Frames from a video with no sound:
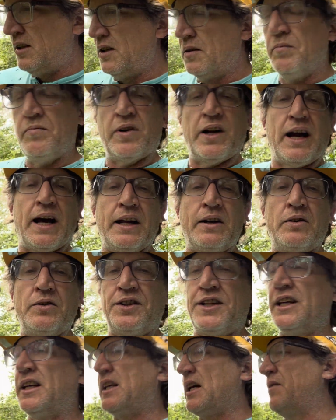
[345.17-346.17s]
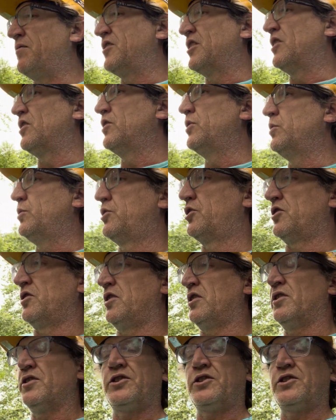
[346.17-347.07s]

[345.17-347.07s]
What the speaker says: But I don't think I'm delusional.